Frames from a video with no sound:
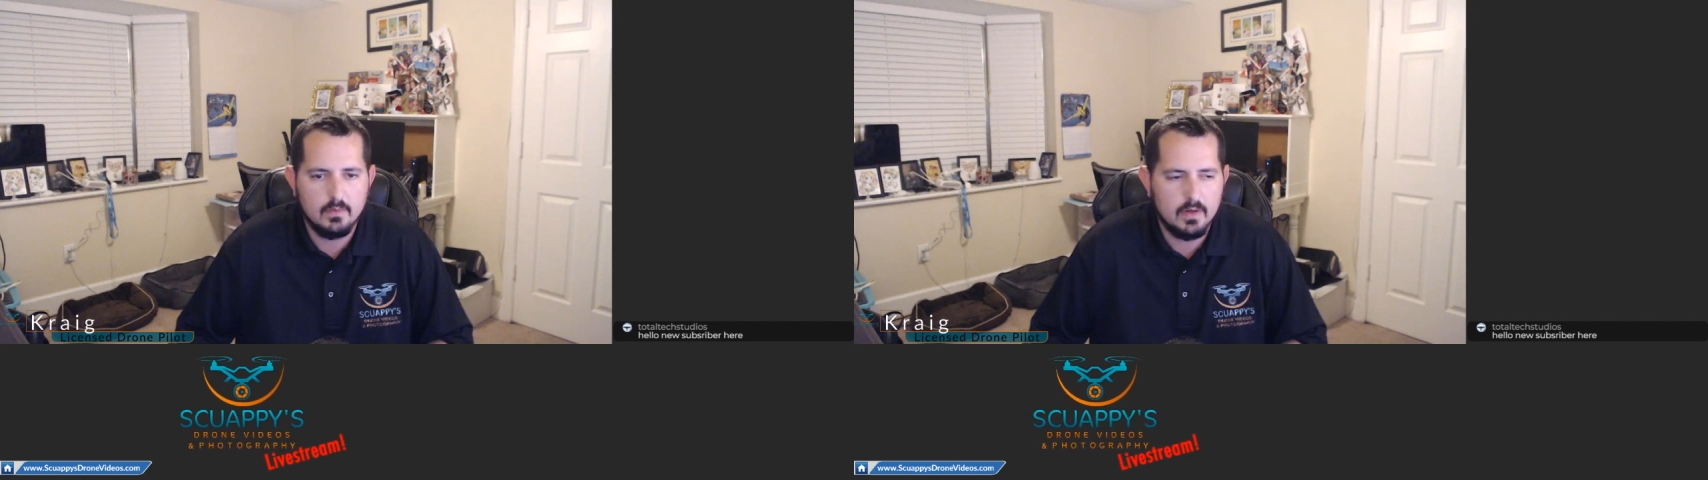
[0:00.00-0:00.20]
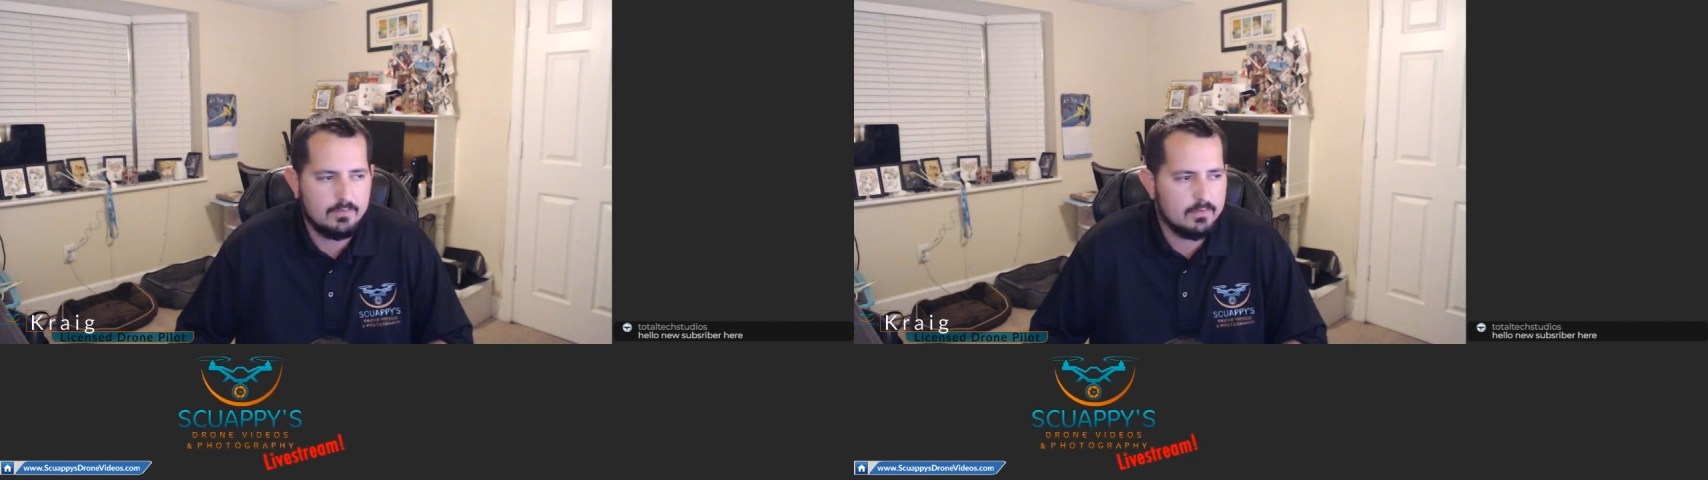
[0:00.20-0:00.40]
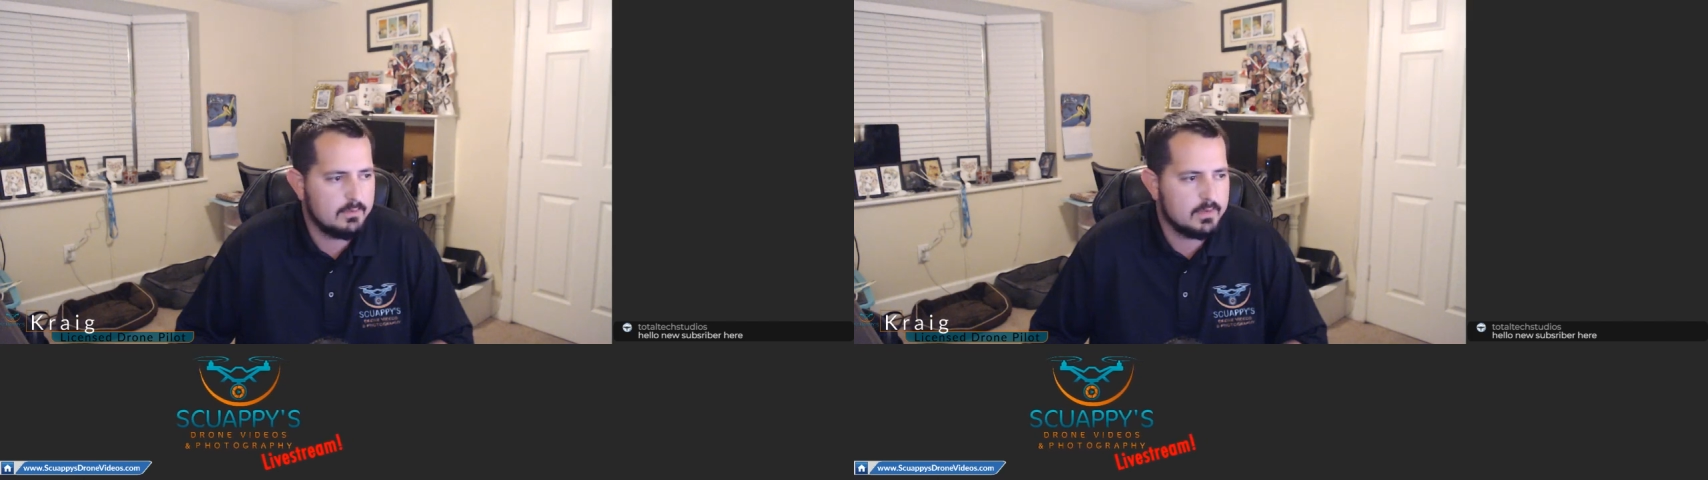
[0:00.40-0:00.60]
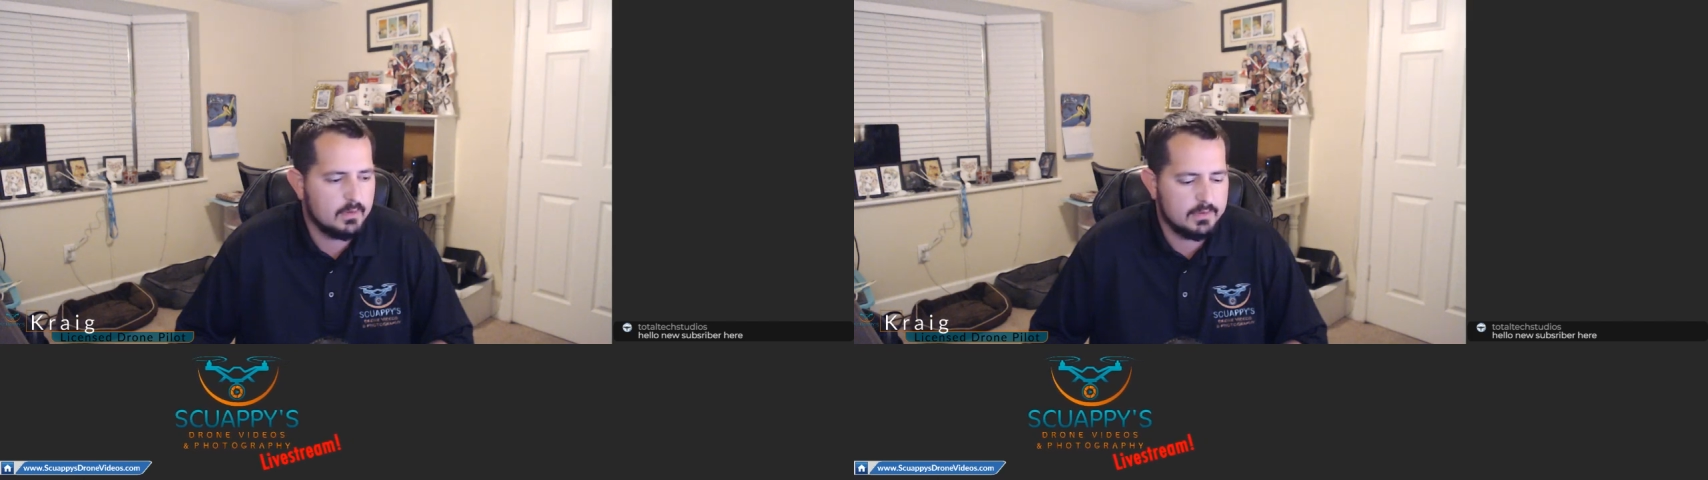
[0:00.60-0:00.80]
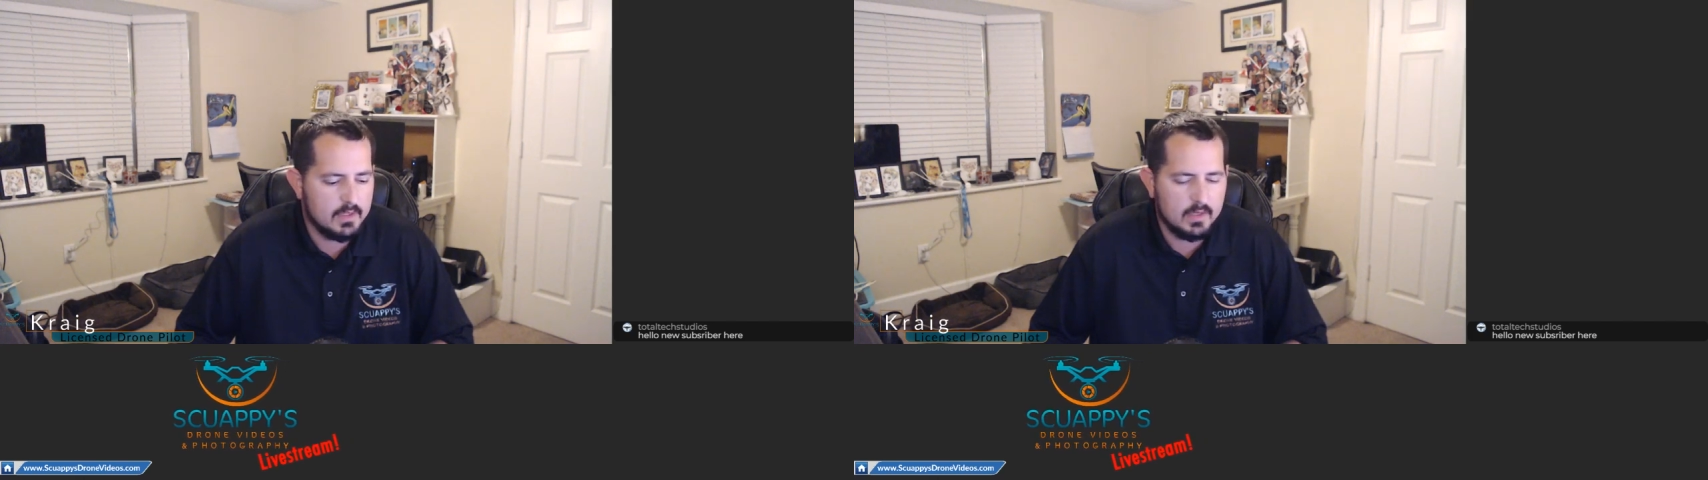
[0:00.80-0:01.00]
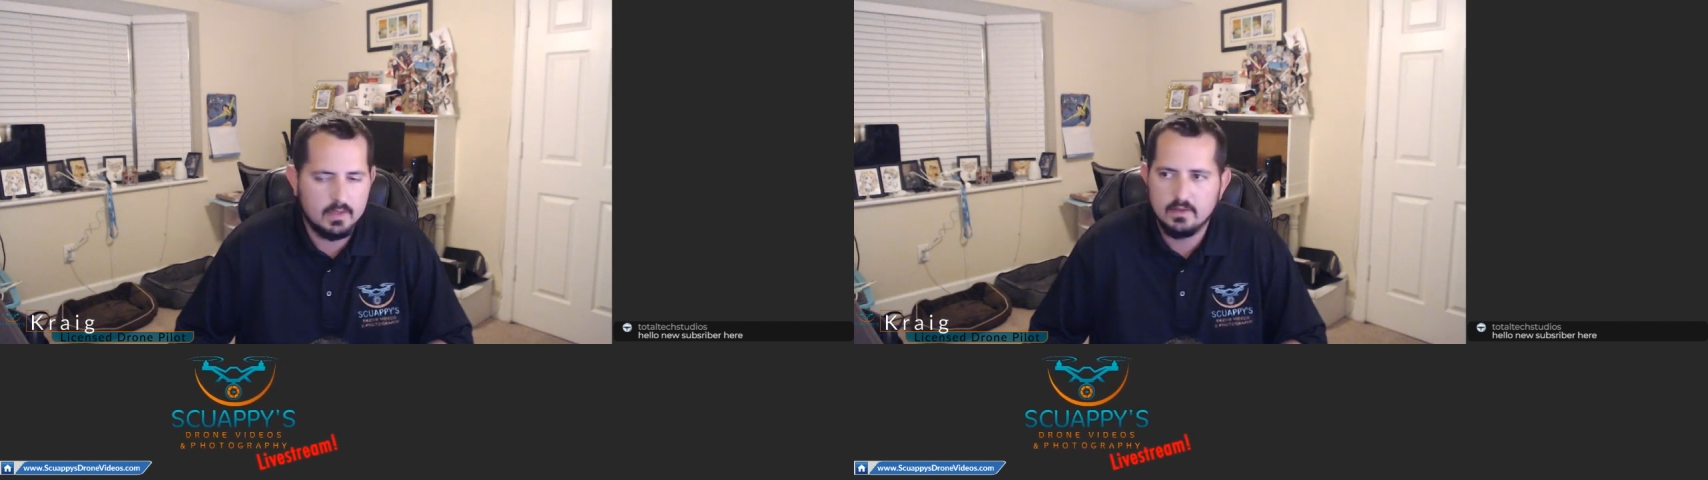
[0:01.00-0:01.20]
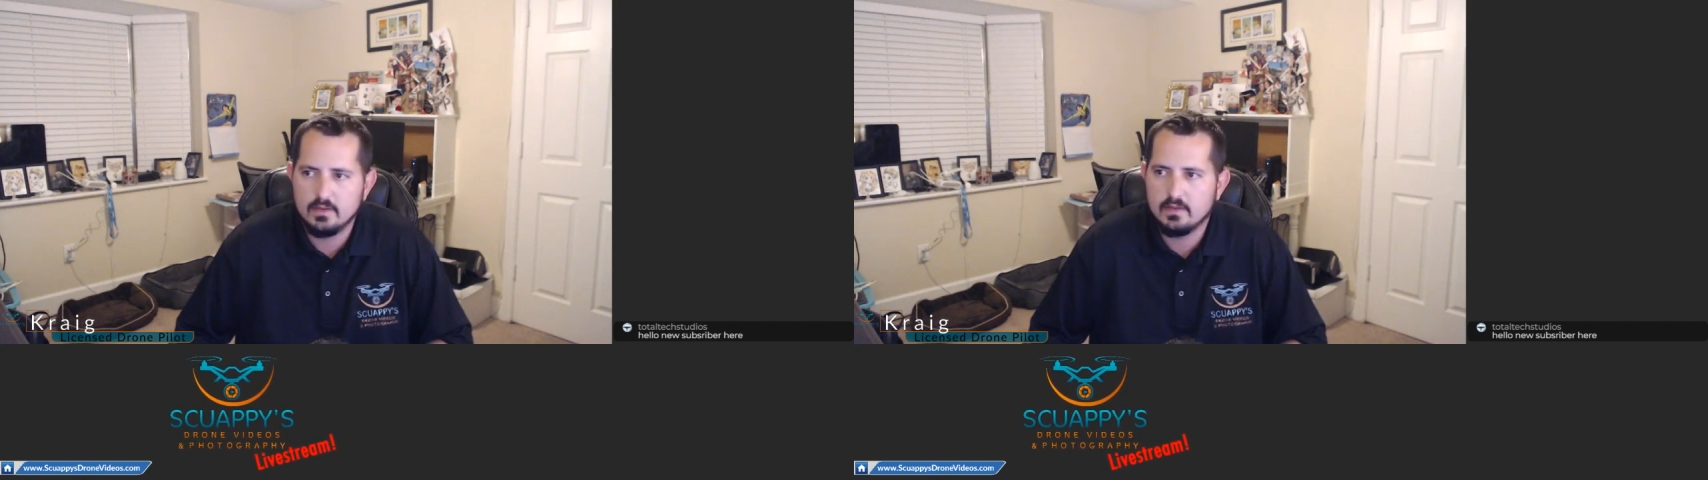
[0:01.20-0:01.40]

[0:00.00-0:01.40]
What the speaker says: Where are you from, Total Tech